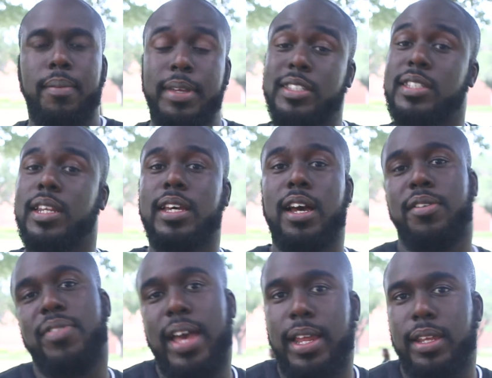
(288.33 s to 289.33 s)
in
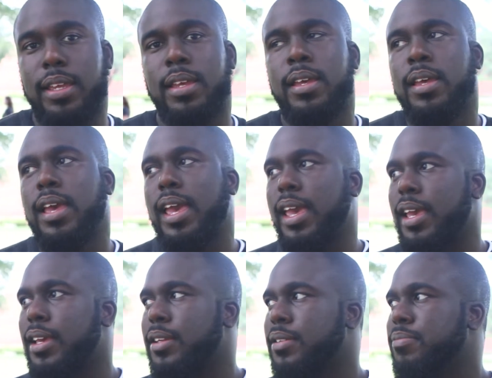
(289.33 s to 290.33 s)
Silicon Valley.
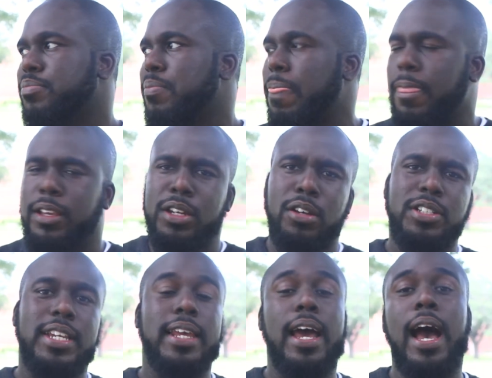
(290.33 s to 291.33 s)
And you know,
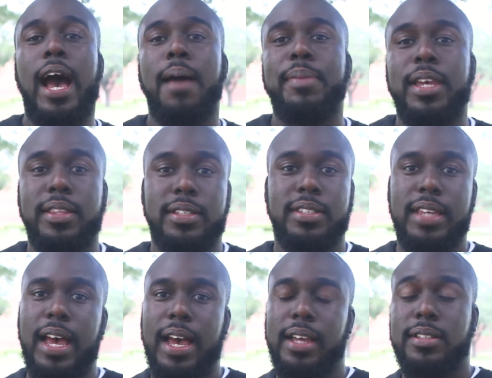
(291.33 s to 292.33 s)
she had a hobby on the
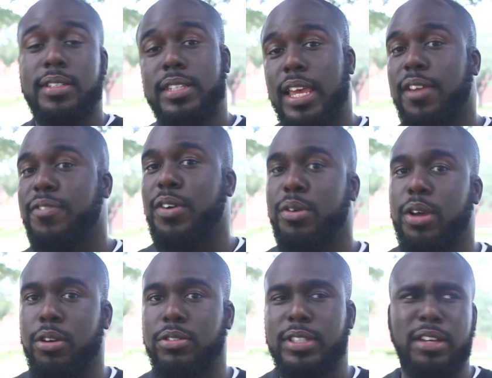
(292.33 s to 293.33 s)
side to take
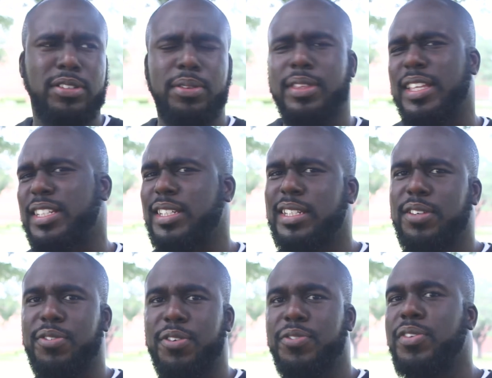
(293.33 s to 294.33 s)
photos. That was something that she did
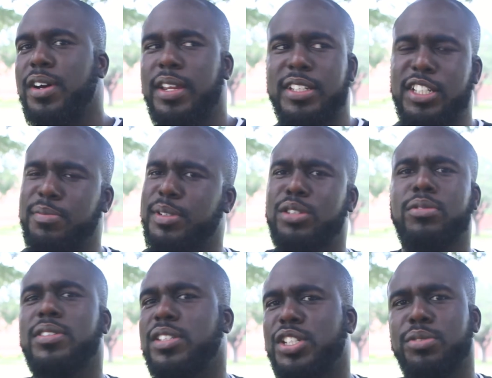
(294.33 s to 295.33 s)
for fun and she's been doing
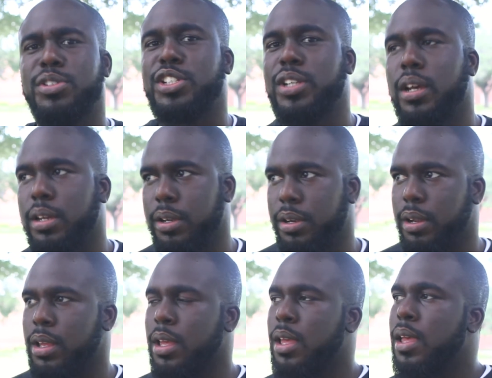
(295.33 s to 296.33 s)
since she was younger.
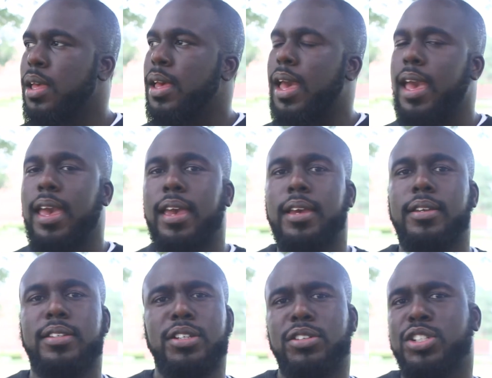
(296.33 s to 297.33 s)

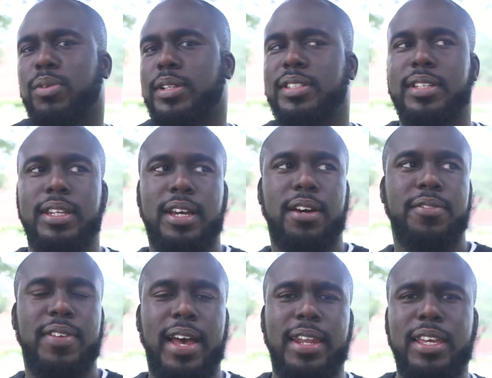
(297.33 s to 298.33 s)
And, you know, she worked in Silicon
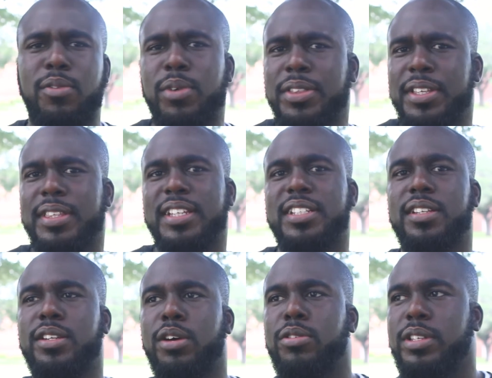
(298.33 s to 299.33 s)
Valley. And one thing that she
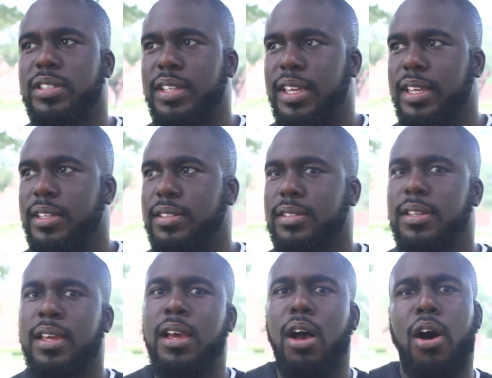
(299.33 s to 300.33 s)
noticed is
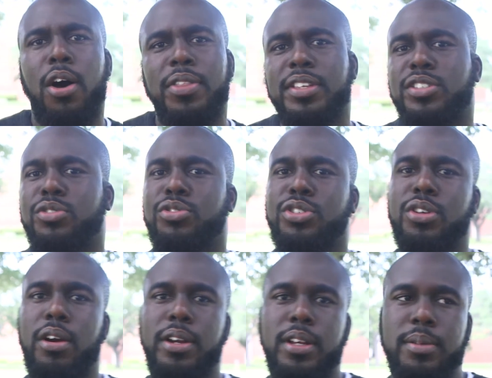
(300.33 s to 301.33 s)
all these new
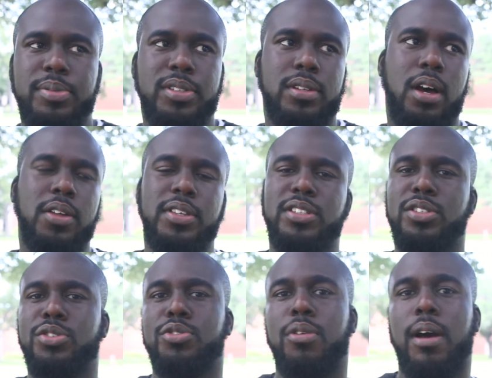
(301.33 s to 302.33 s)
startups, all these
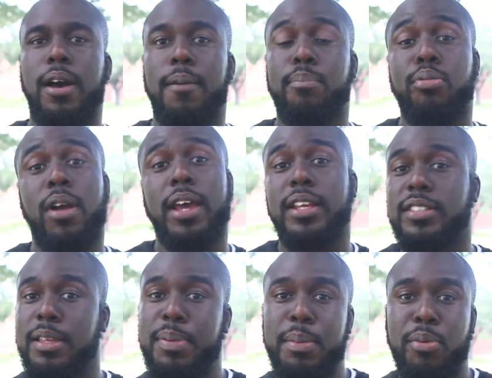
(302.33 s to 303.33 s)
new products
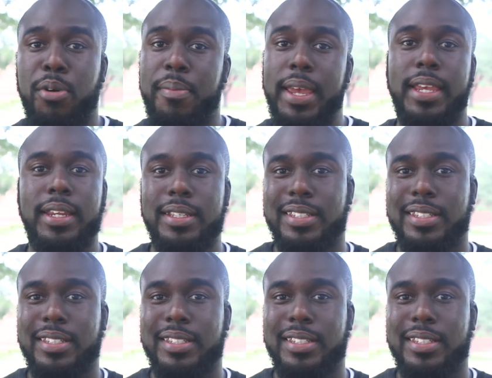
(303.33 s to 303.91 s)
that people were making in